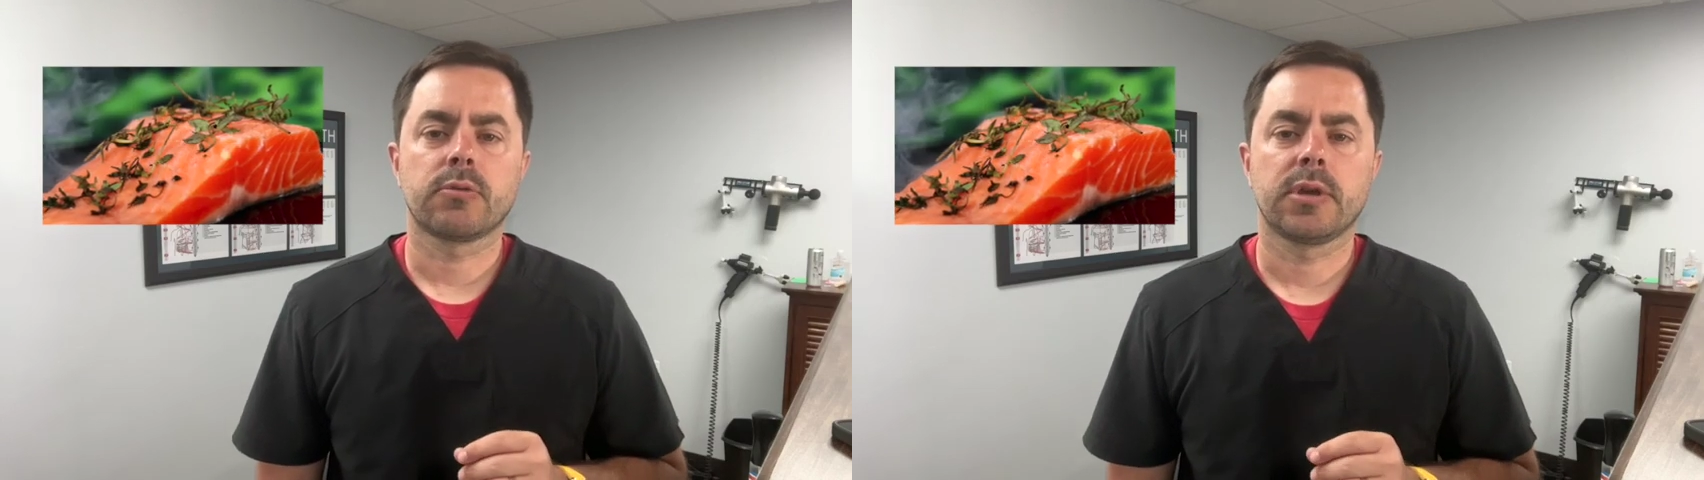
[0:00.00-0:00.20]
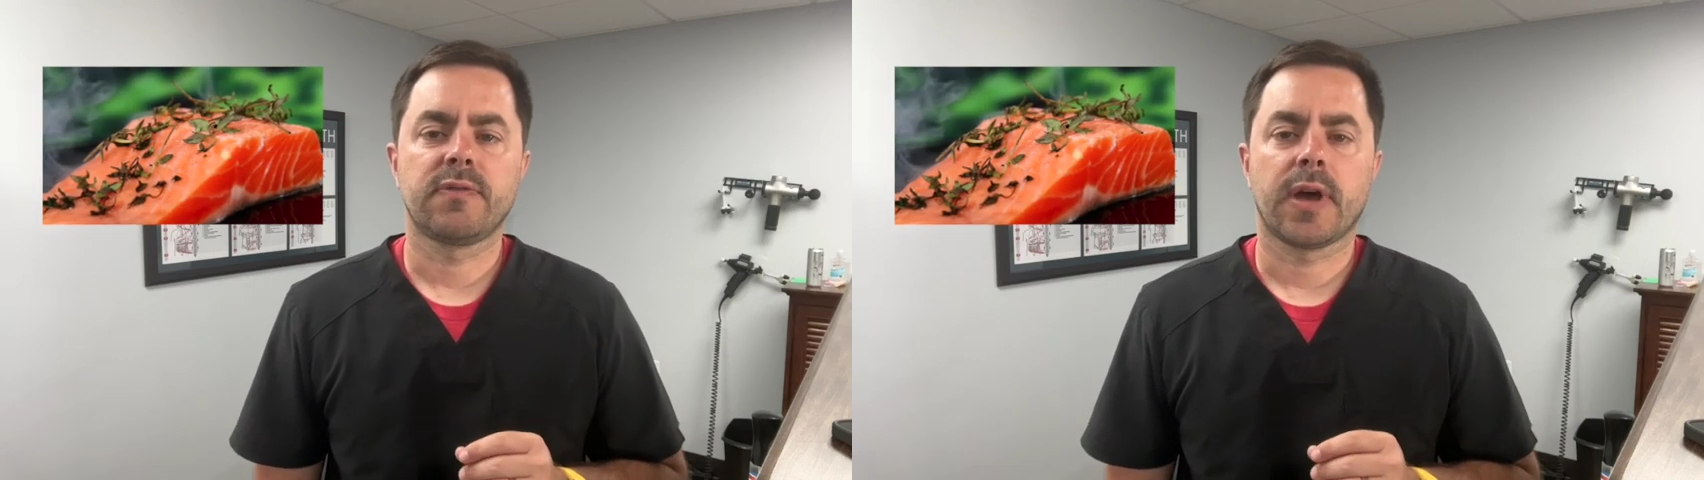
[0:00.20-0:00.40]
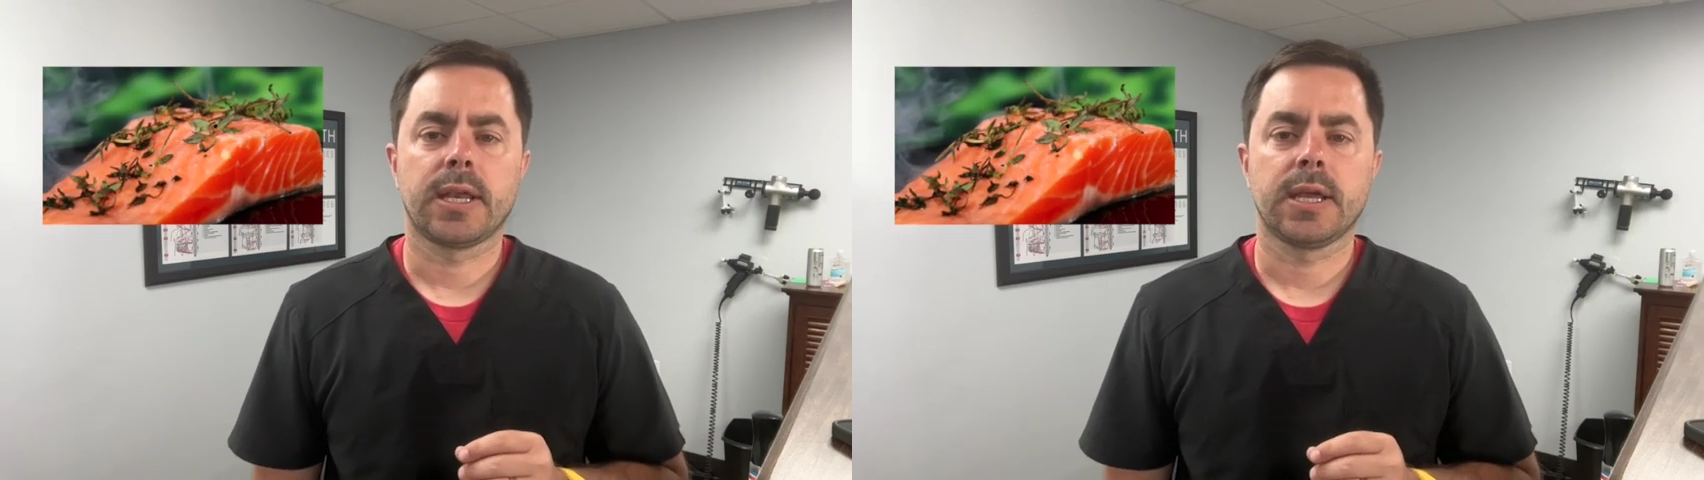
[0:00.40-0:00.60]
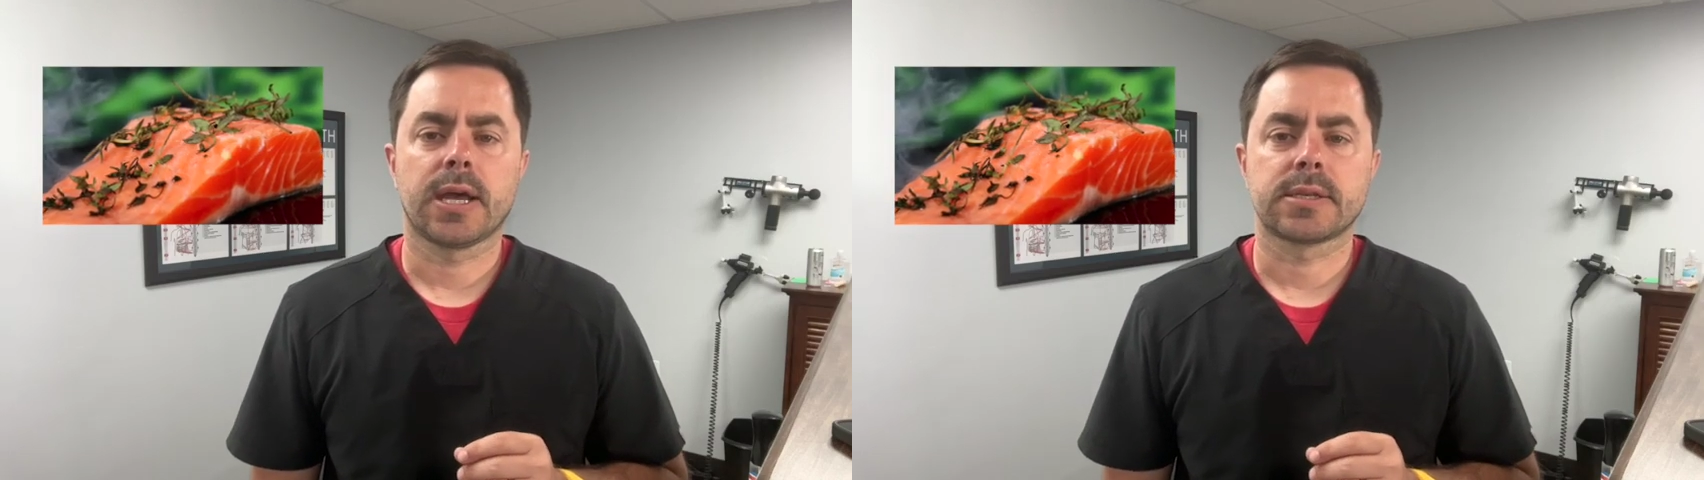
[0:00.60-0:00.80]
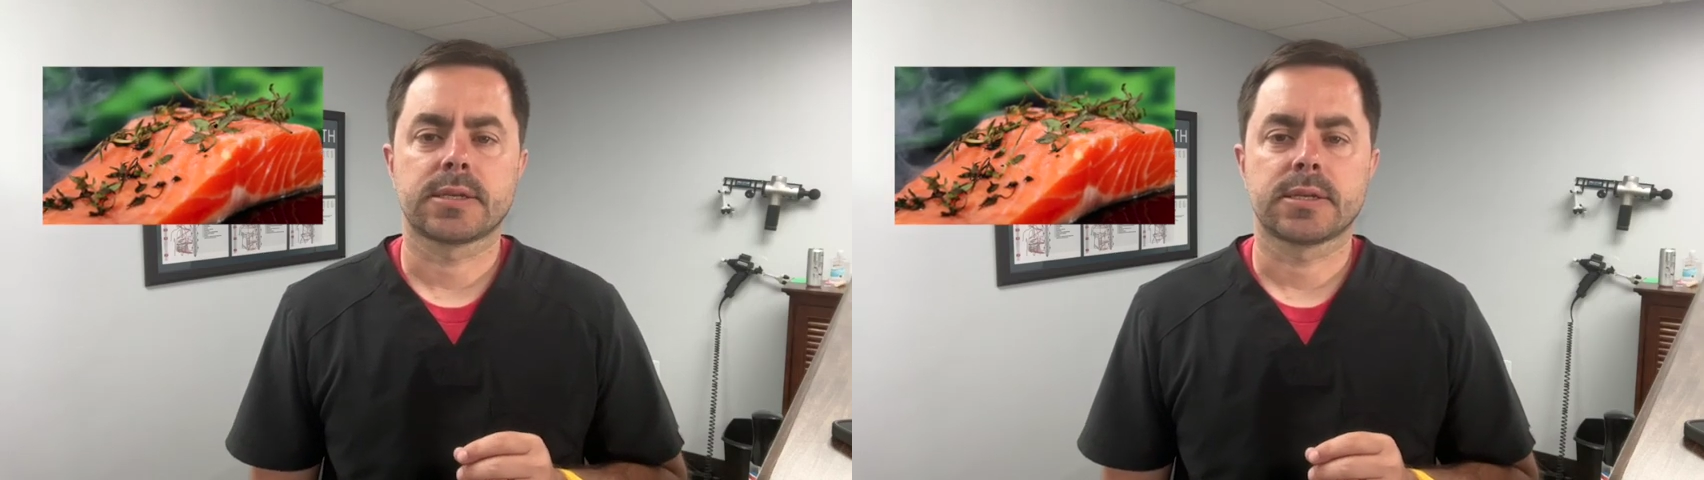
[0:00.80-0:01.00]
3 fatty
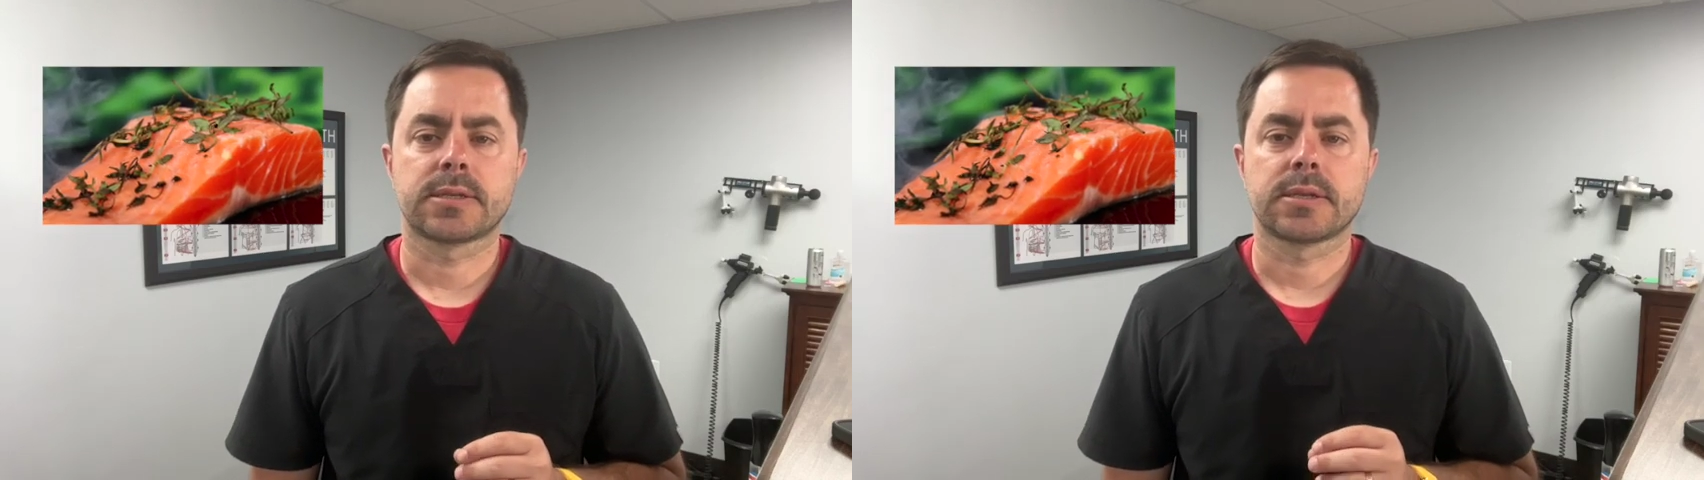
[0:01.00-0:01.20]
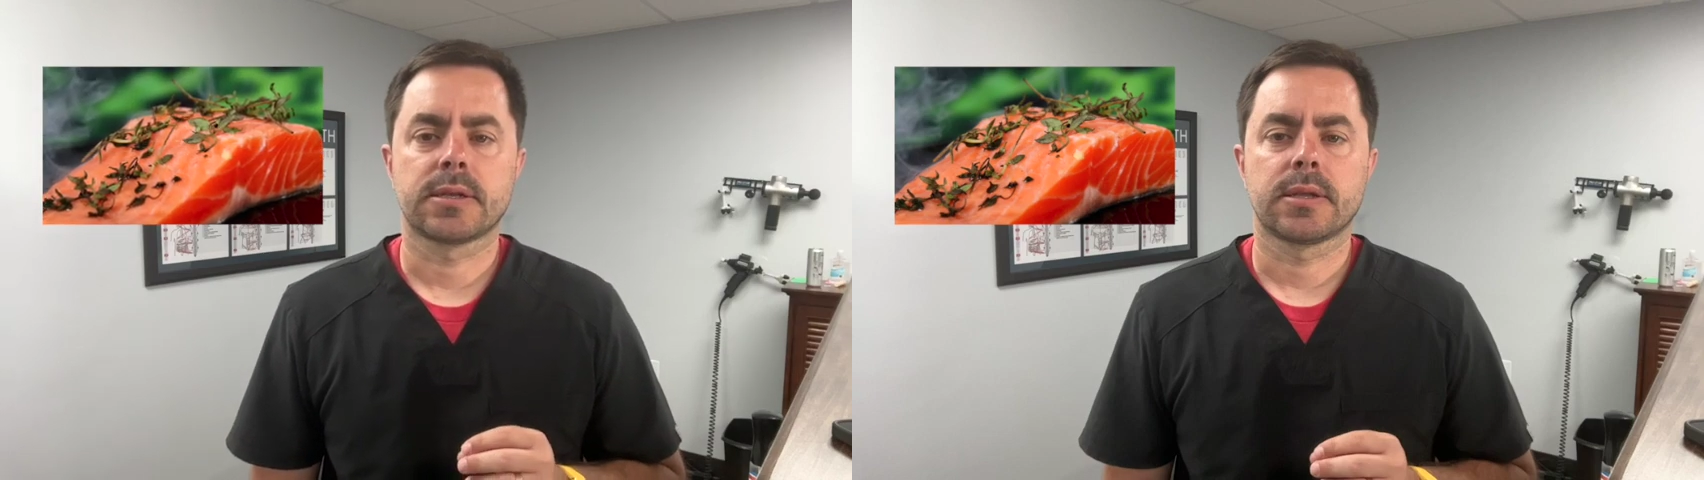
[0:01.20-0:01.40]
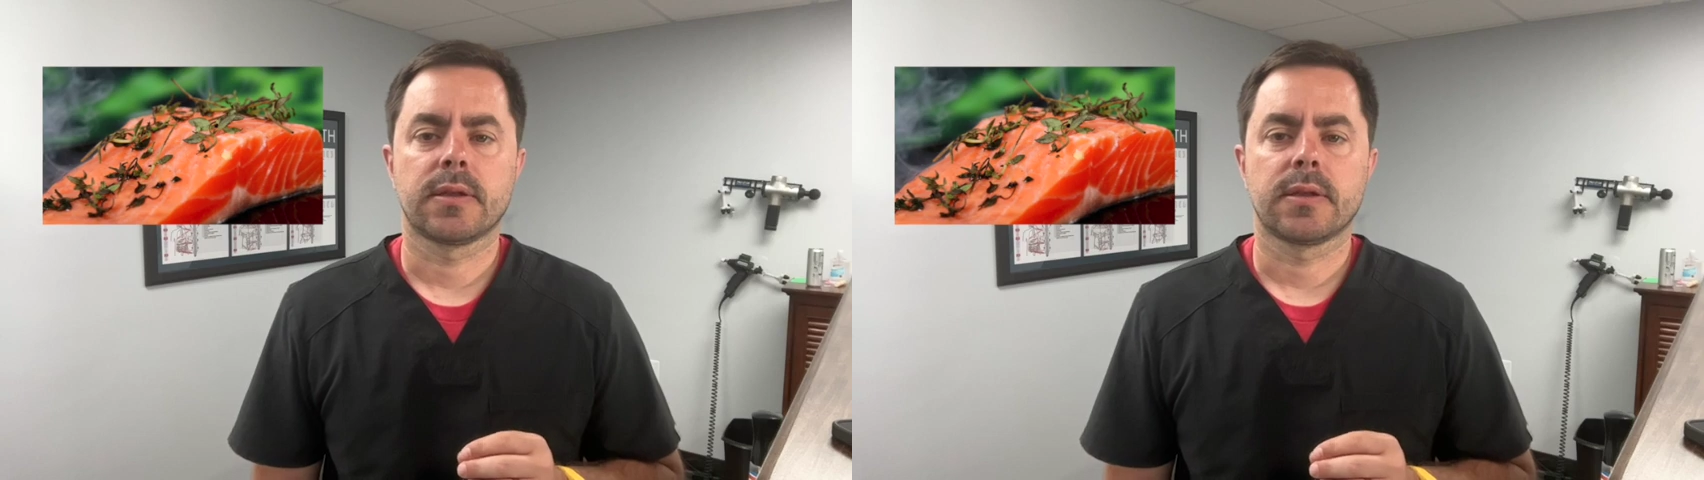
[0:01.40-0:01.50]
acids.